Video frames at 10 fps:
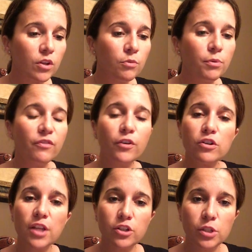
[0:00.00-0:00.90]
But
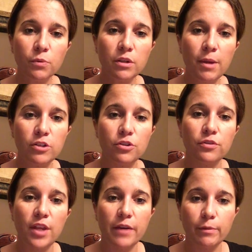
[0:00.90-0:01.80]
first, I just wanted to make
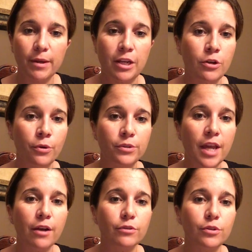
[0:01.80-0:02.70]
sure that everybody knows
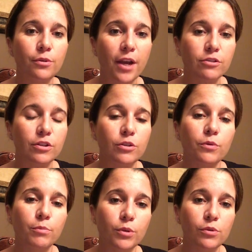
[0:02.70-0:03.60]
how to actually do
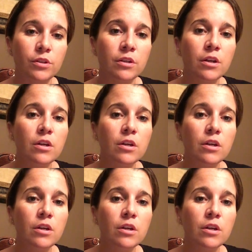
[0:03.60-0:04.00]
a boost.